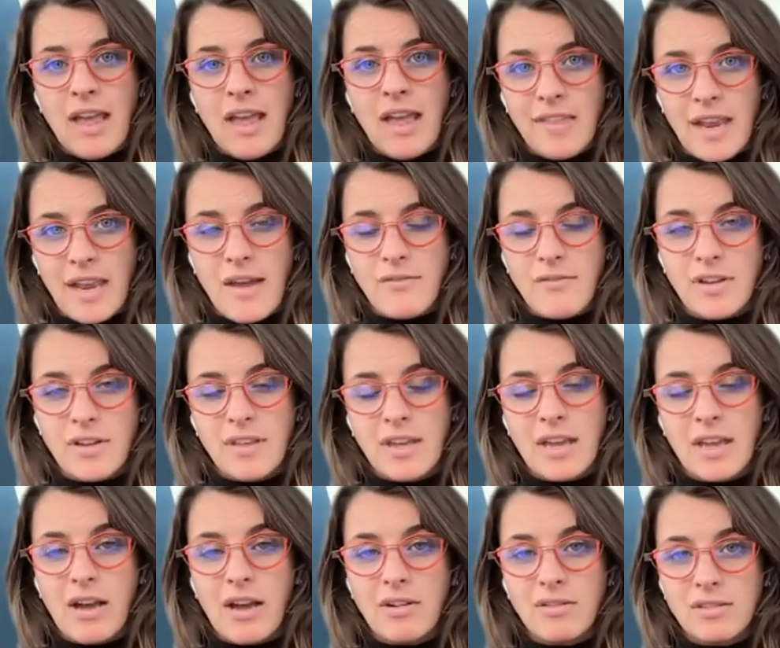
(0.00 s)
And then
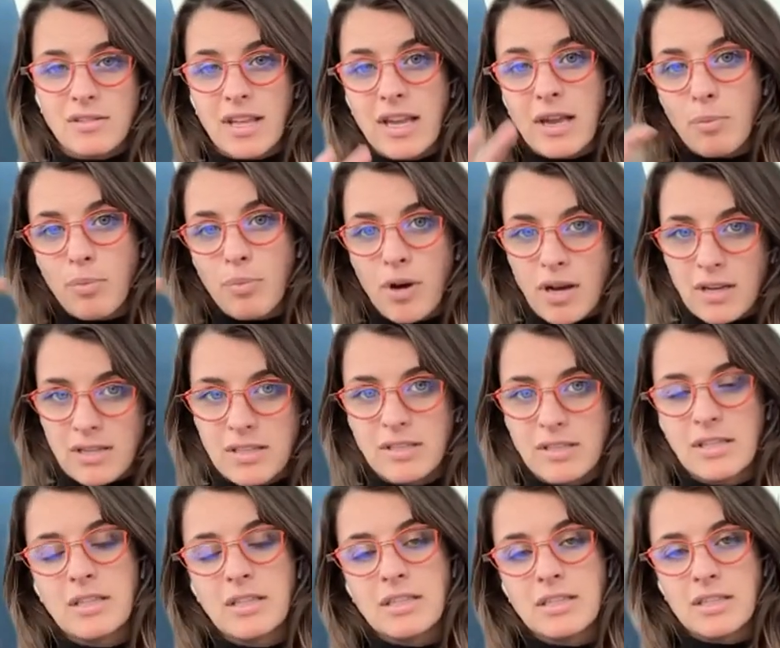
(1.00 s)
everything else, like
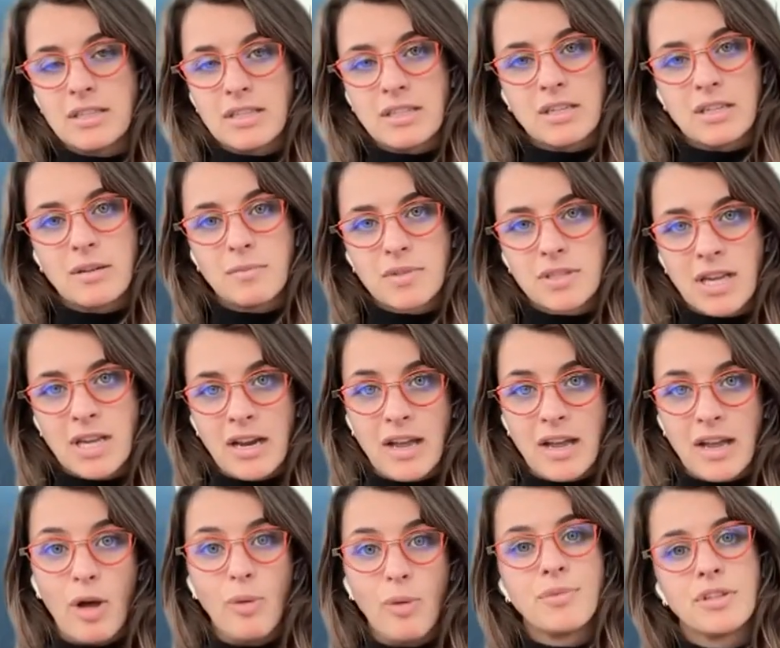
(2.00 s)
process and systems,
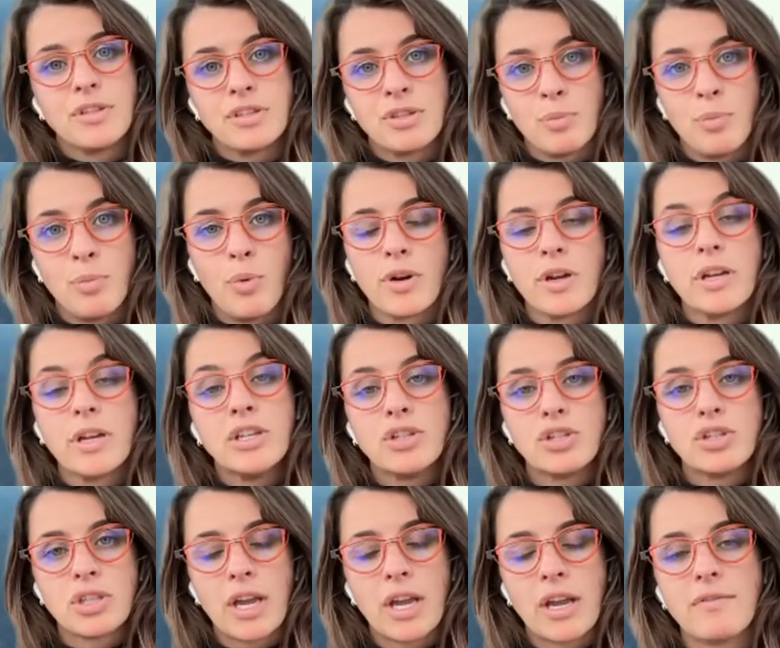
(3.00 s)
kind of help to support
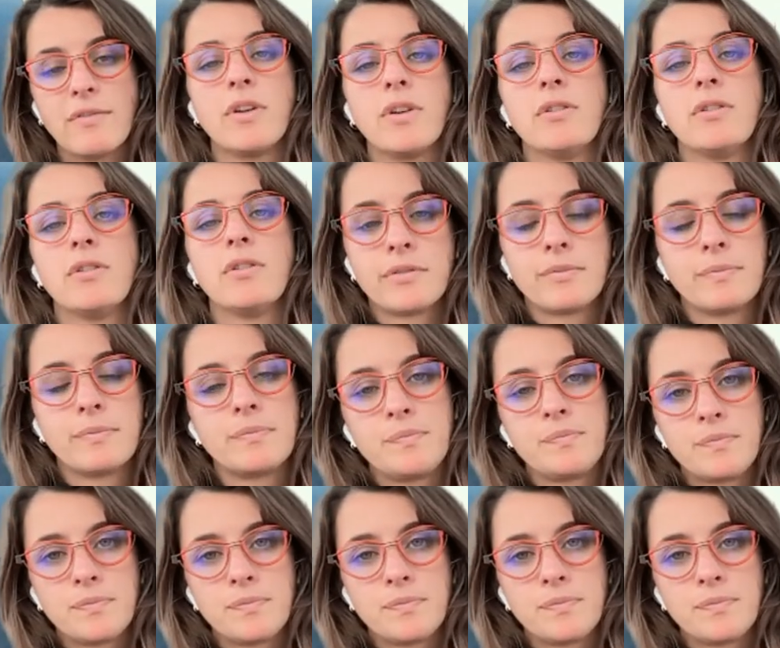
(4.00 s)
each side of those.